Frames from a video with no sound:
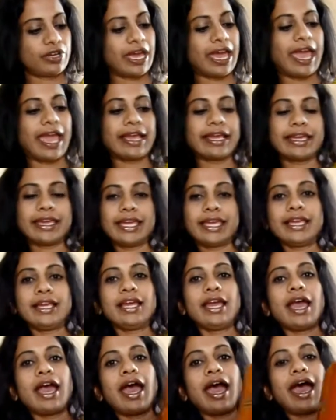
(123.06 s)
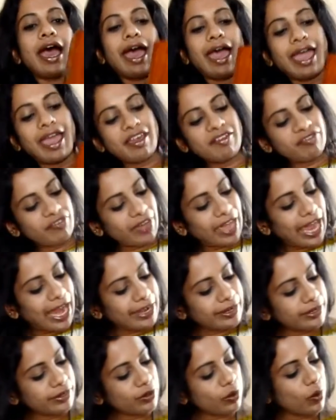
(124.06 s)
for hanging. I have
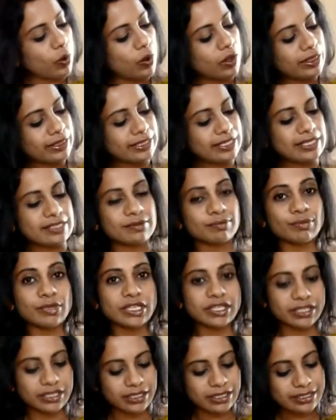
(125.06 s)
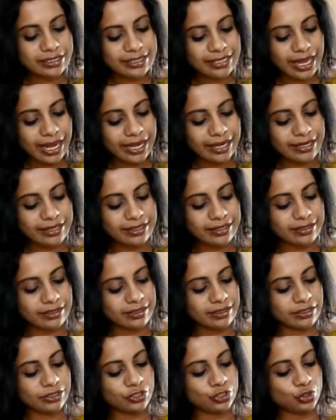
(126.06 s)
added all these mirrors and
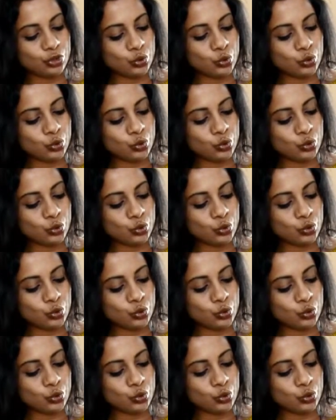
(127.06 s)
the